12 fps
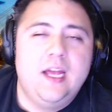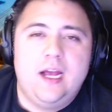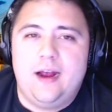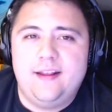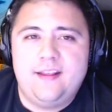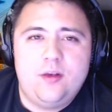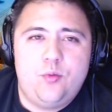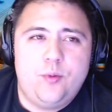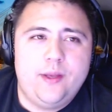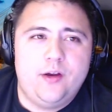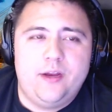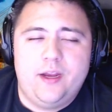I think
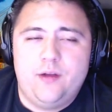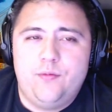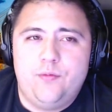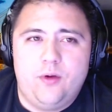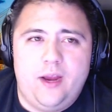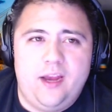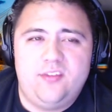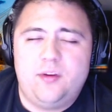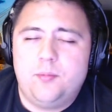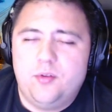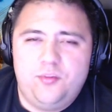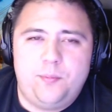we are in for a
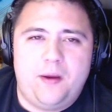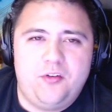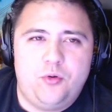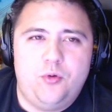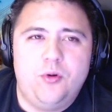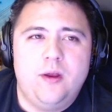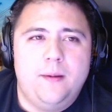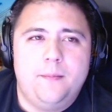somewhat special